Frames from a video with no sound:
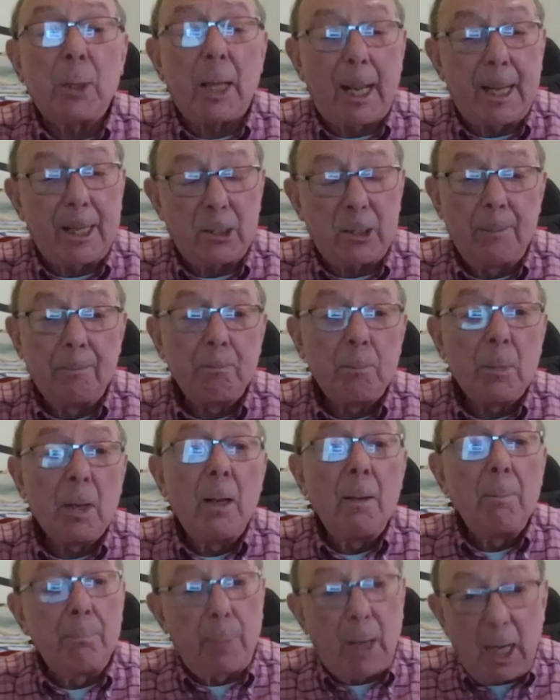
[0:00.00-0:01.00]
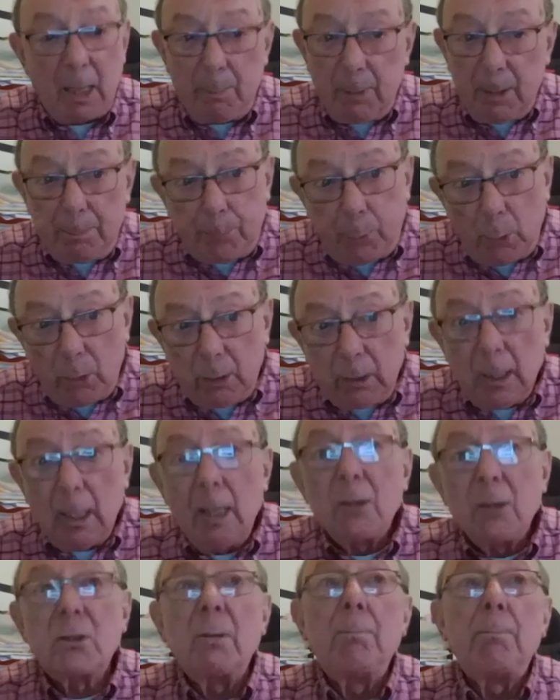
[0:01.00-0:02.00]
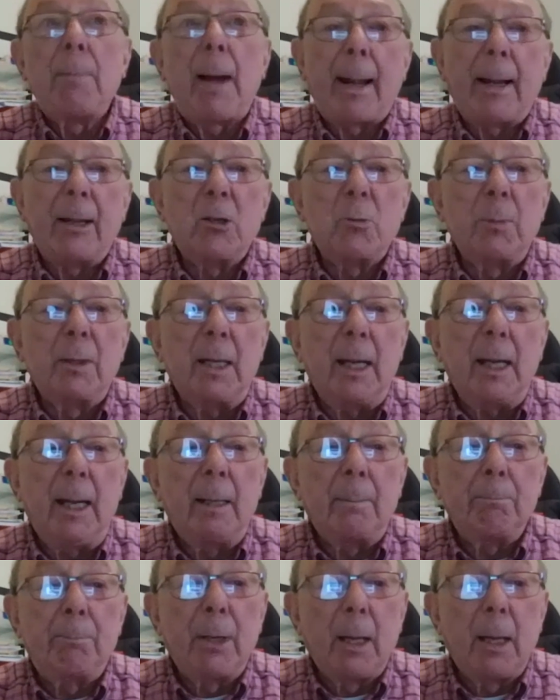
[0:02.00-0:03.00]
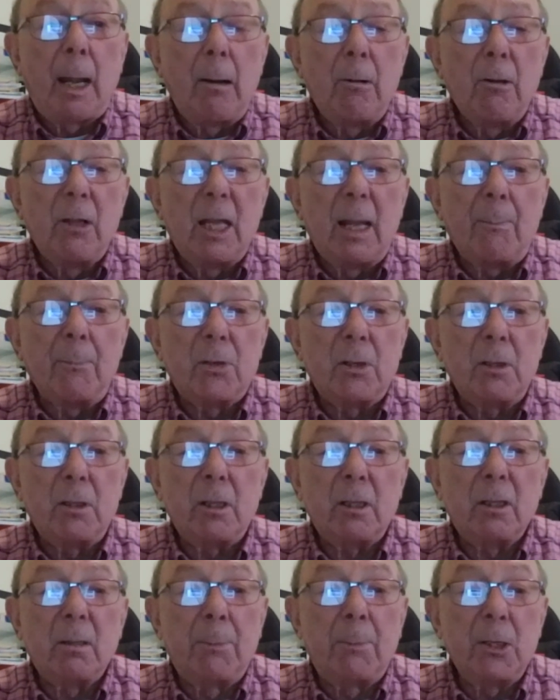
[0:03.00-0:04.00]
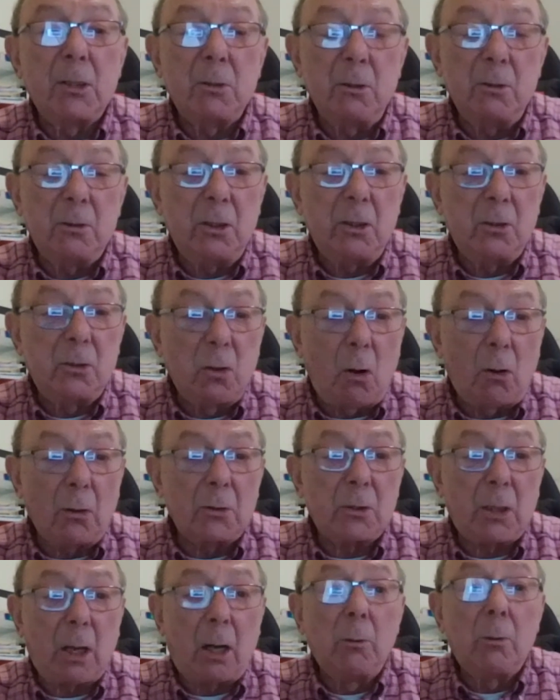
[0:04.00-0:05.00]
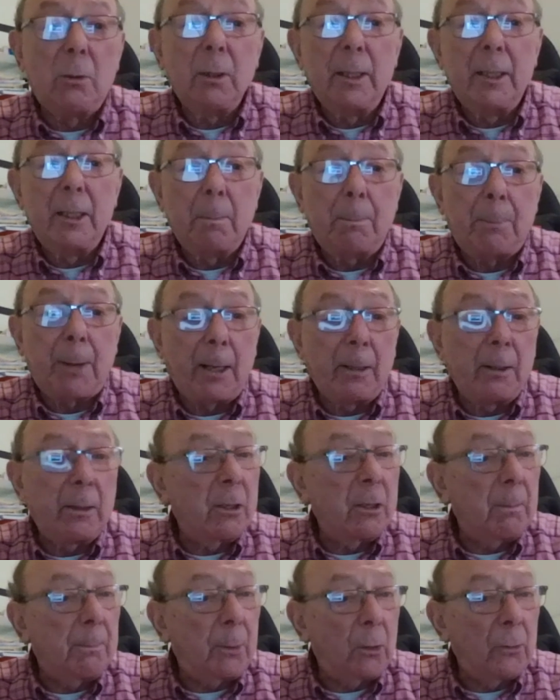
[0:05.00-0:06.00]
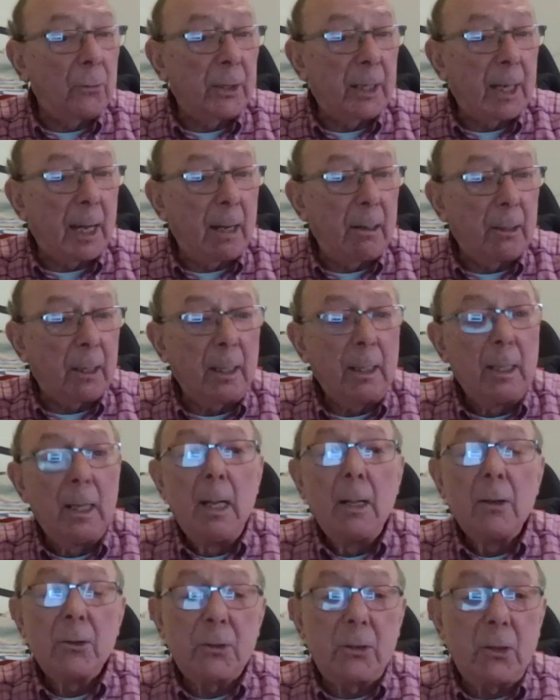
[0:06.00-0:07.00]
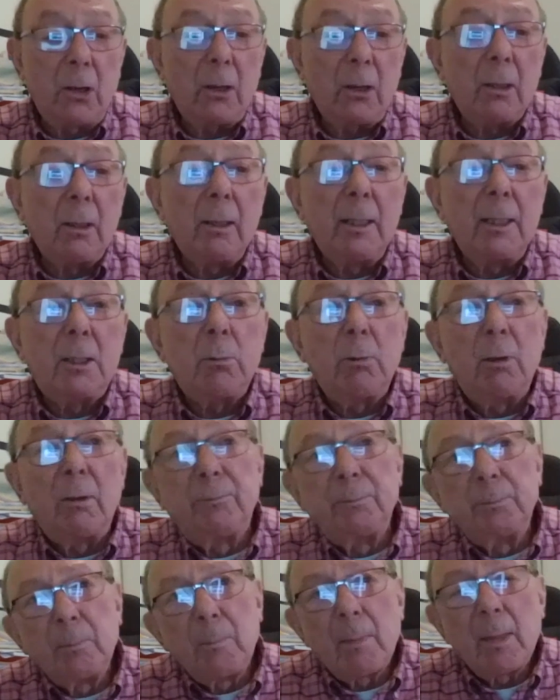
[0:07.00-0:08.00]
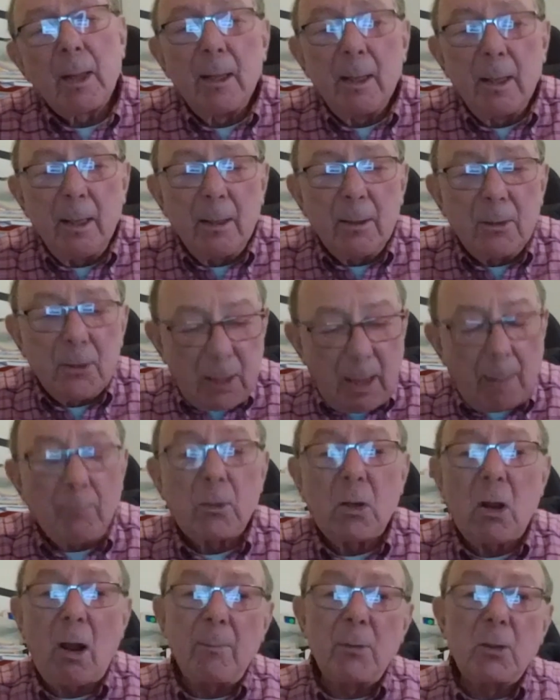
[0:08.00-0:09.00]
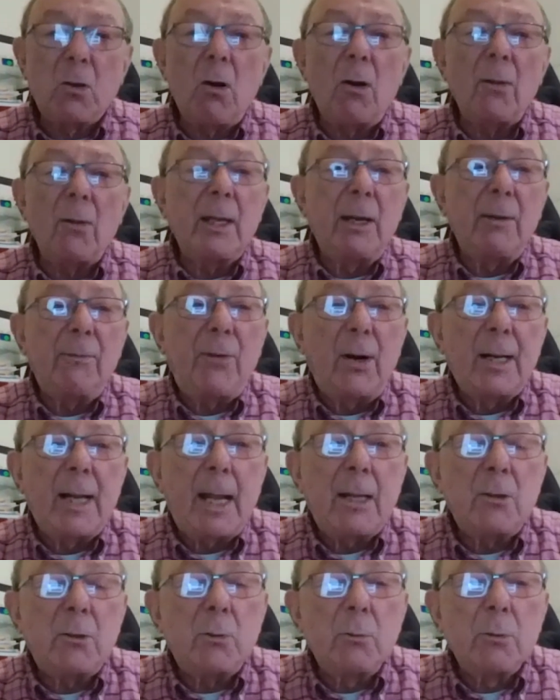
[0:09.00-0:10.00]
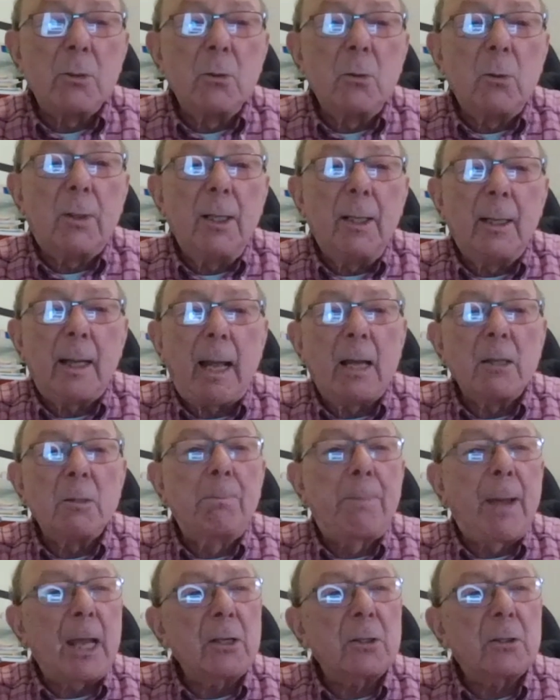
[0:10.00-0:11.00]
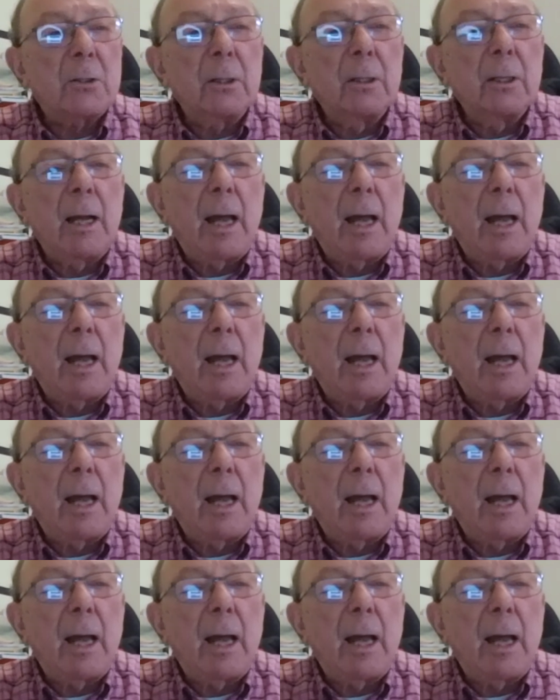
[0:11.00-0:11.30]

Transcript: place, maybe put some management in below them so that the business is not totally dependent upon the owner. Certainly to have sometimes got their financials looking as best,